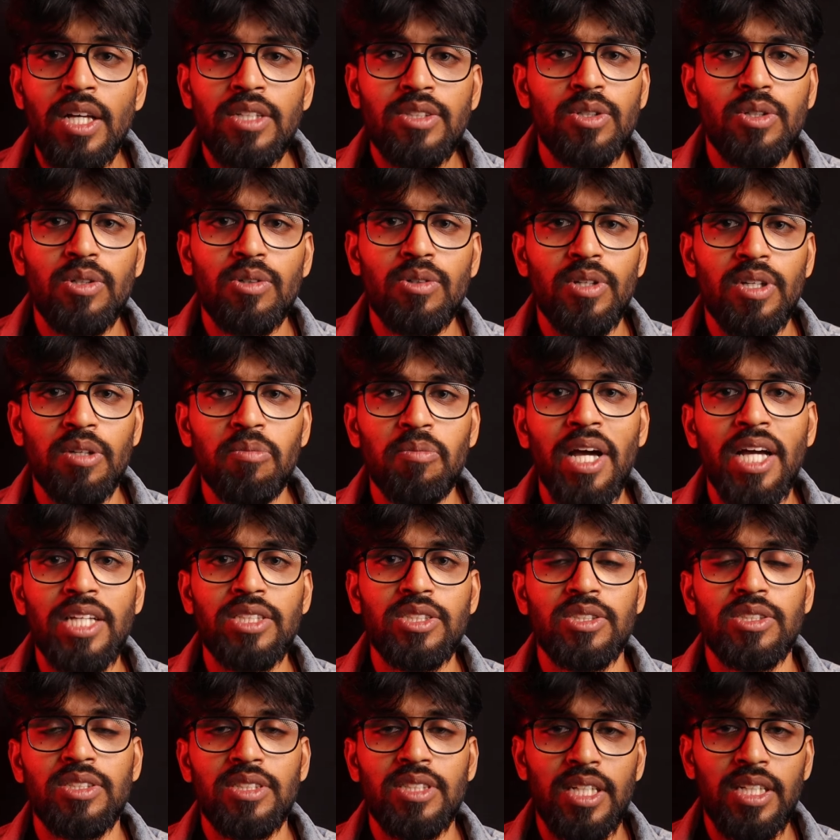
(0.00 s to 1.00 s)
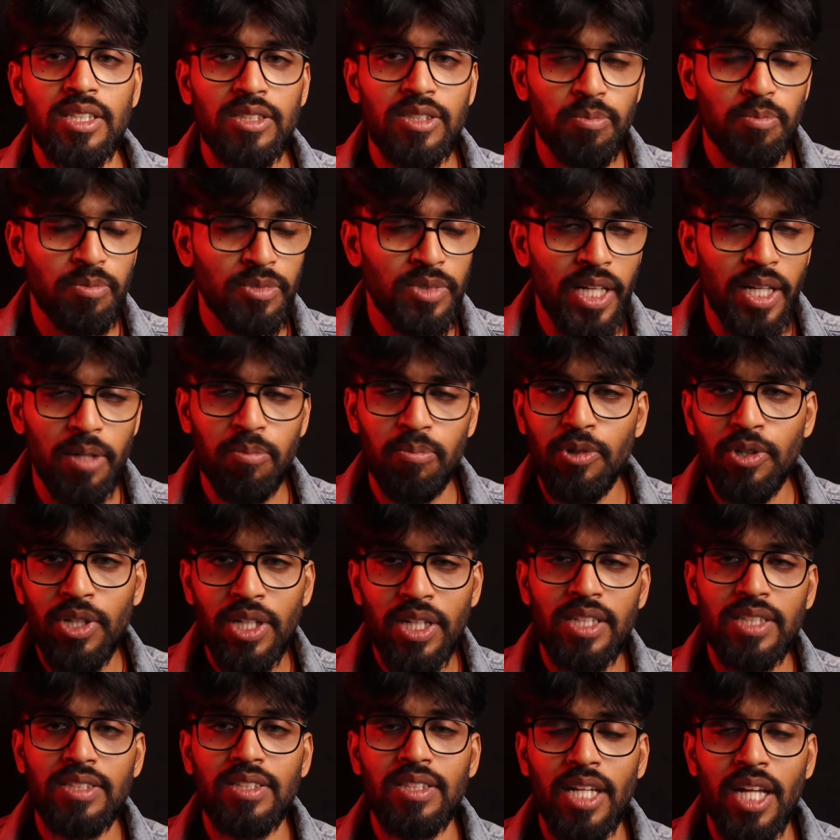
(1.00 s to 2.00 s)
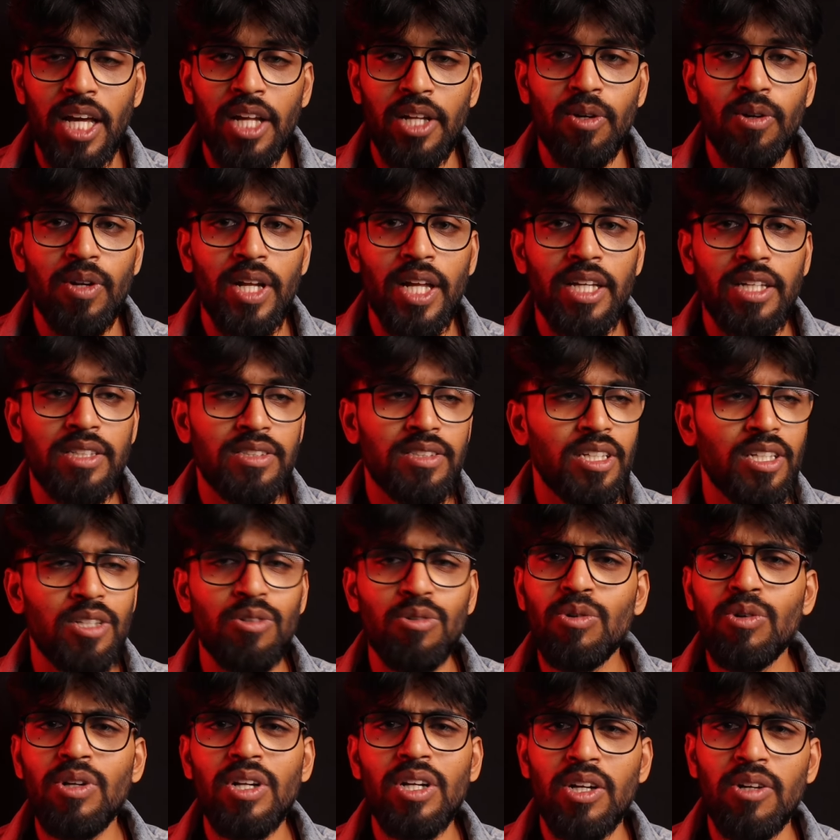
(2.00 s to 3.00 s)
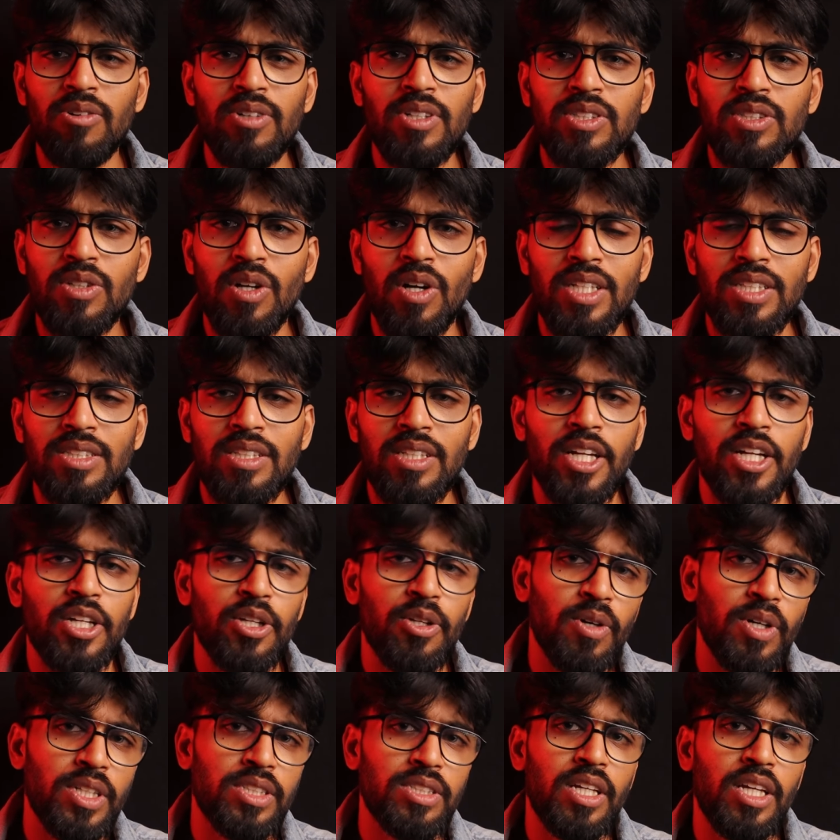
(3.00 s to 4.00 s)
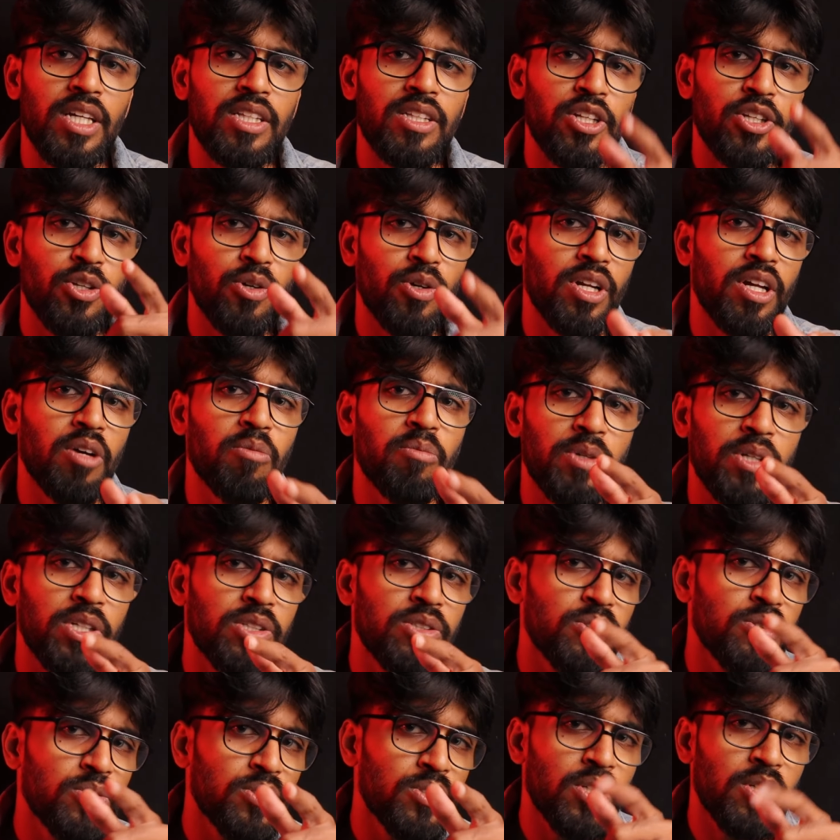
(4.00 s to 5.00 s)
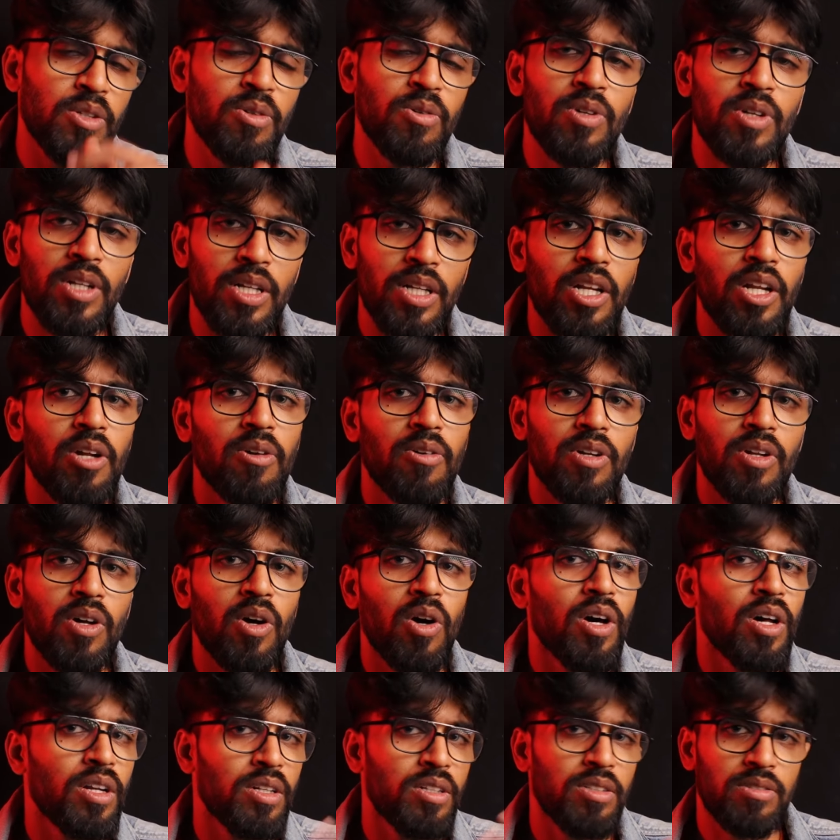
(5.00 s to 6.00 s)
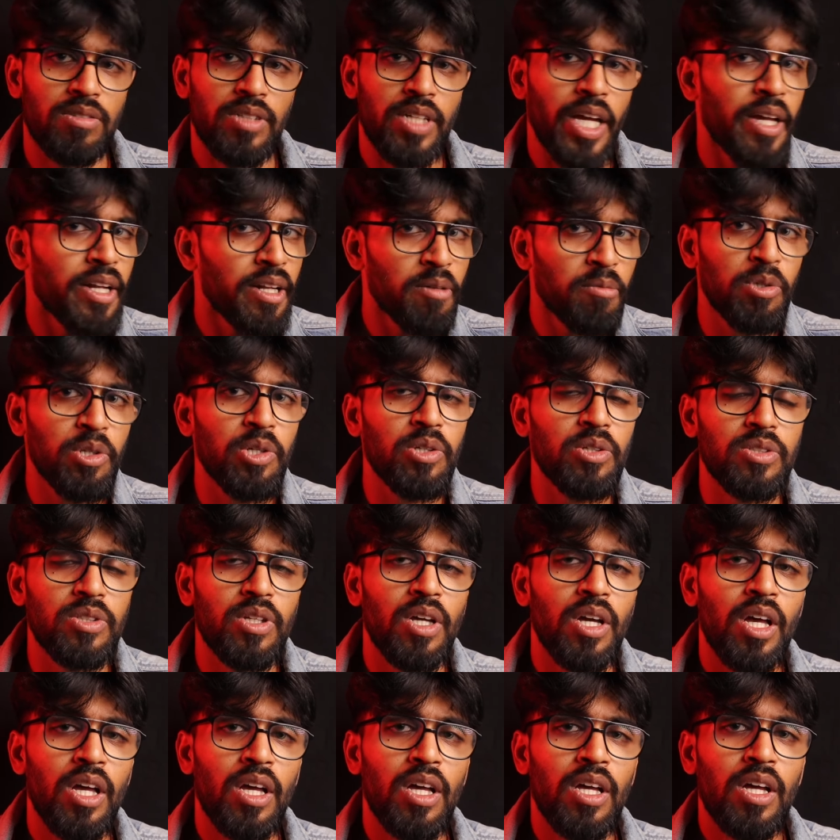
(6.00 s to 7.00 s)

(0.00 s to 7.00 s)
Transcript: So imagine they're putting a scenario like, see, Google Cloud is costly and you are saying that your company is using Google Cloud or AWS.